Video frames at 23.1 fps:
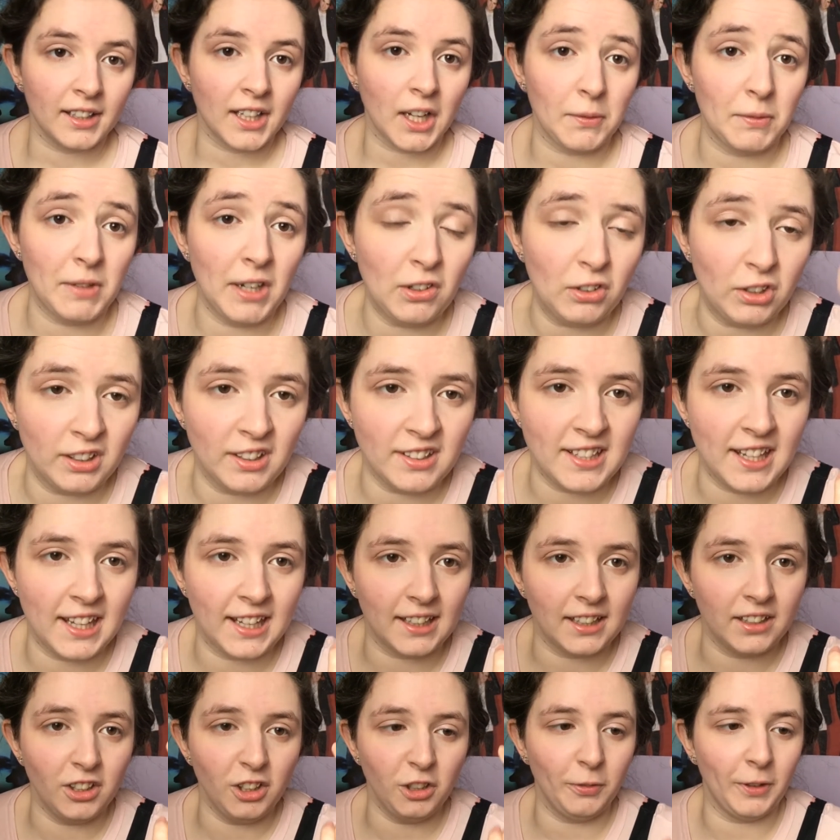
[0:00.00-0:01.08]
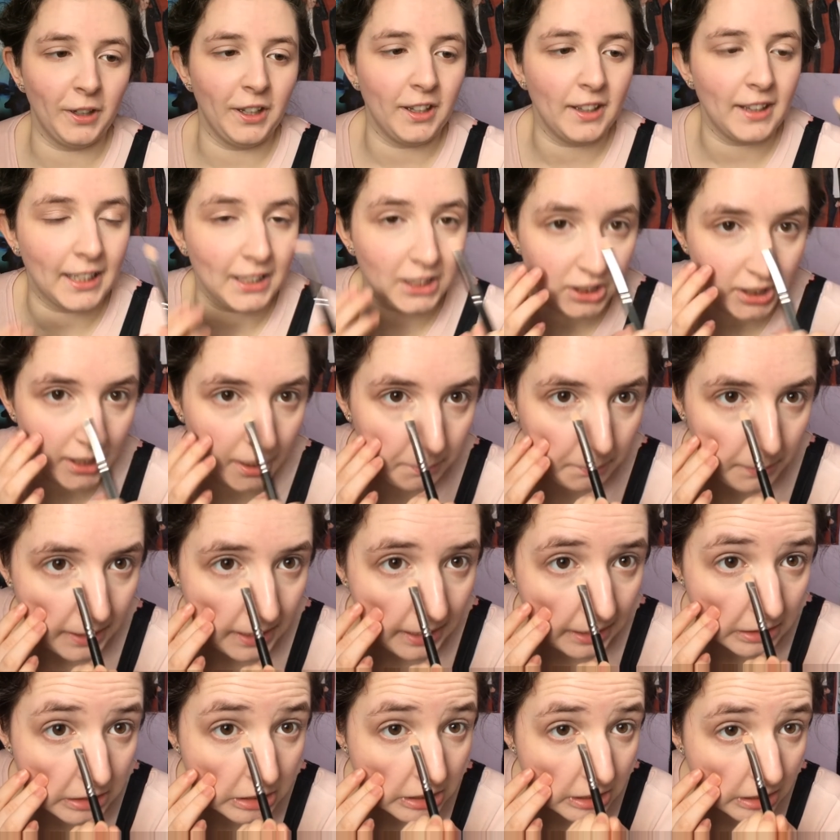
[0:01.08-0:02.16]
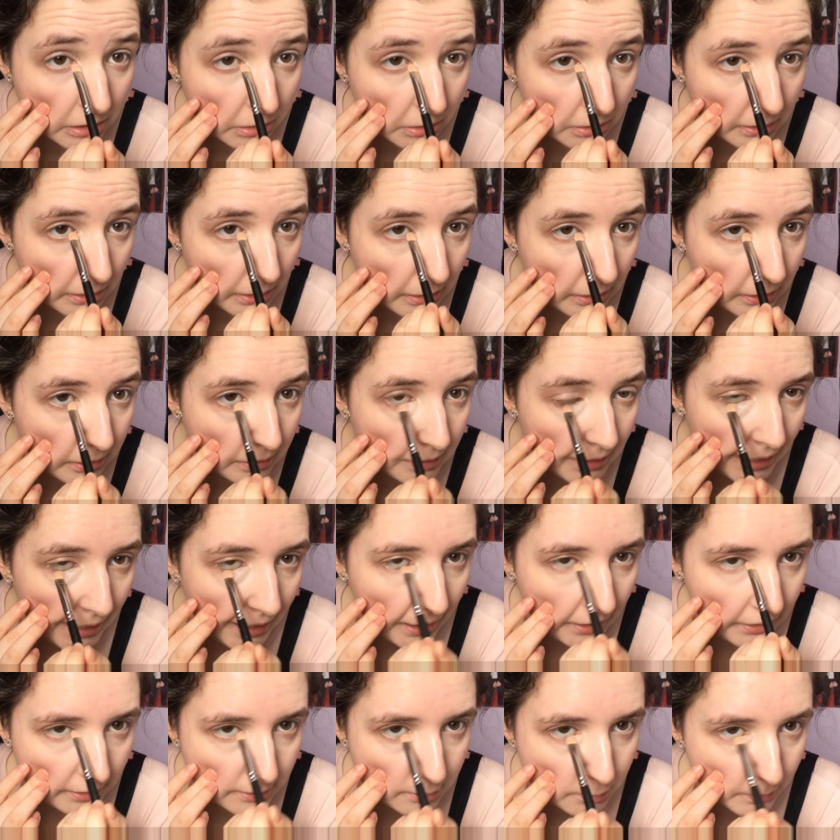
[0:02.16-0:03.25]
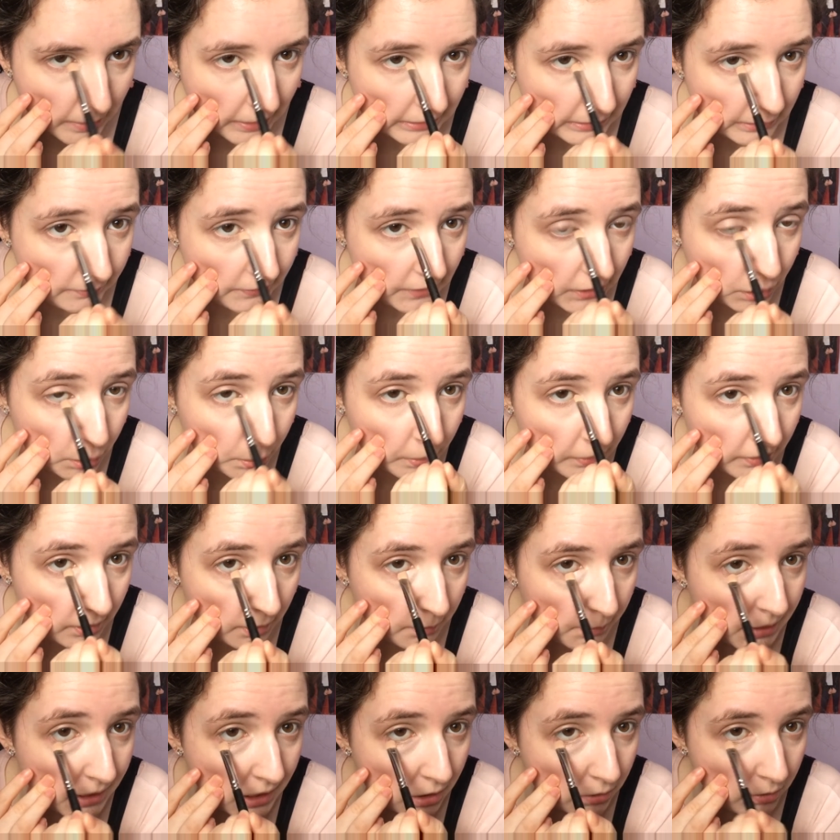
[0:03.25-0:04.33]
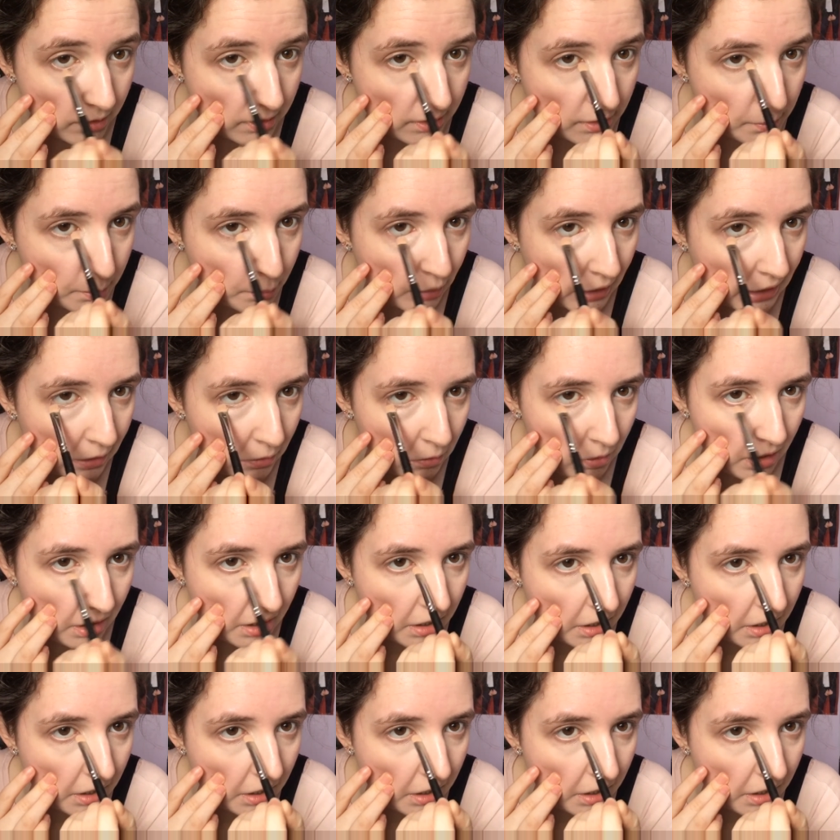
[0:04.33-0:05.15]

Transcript: I'm now going to take a little bit of that champagne shade underneath the eye as well, to be up in the middle with the brown.